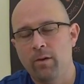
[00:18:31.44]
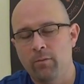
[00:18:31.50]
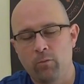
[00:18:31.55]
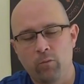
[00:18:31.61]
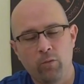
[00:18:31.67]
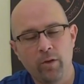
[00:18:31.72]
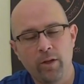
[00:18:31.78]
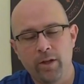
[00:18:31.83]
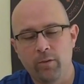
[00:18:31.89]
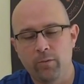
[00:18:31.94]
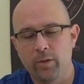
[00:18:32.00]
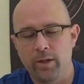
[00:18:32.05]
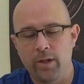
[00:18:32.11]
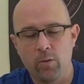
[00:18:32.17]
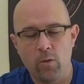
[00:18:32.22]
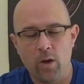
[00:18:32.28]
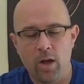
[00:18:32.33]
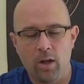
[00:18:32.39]
really,
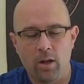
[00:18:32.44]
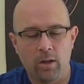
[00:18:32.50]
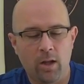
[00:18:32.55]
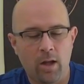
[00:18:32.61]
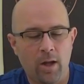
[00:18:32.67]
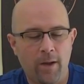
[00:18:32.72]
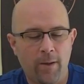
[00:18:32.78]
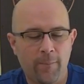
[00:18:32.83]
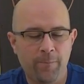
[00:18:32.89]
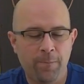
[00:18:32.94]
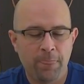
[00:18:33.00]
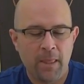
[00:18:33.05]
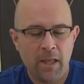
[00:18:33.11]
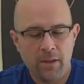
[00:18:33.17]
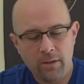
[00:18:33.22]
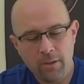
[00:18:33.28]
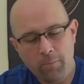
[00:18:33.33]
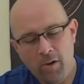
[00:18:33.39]
really well.
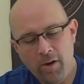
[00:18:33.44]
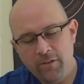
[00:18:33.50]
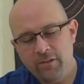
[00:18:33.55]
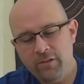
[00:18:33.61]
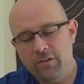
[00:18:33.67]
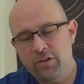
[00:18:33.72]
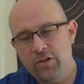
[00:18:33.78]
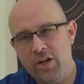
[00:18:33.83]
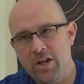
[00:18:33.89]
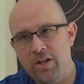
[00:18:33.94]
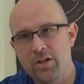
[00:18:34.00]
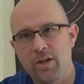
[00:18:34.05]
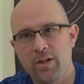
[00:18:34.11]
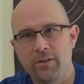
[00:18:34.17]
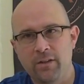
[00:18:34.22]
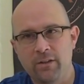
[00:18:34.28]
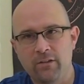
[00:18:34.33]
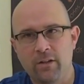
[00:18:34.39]
The prices change
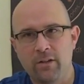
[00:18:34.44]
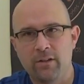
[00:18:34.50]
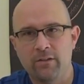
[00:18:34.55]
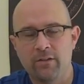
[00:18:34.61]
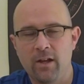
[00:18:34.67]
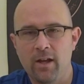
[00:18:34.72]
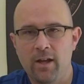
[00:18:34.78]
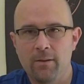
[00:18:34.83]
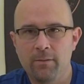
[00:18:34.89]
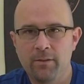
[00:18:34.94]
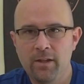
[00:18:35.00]
on these all the time,